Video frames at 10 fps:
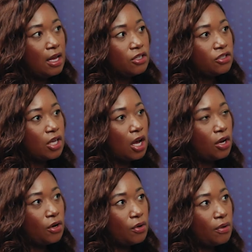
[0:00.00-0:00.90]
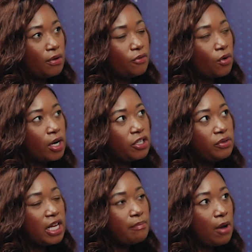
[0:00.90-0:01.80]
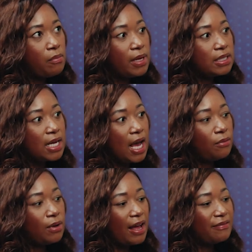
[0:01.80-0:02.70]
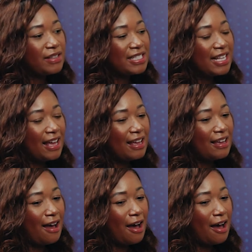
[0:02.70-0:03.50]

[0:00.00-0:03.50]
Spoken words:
So for a unique moment, I will have to say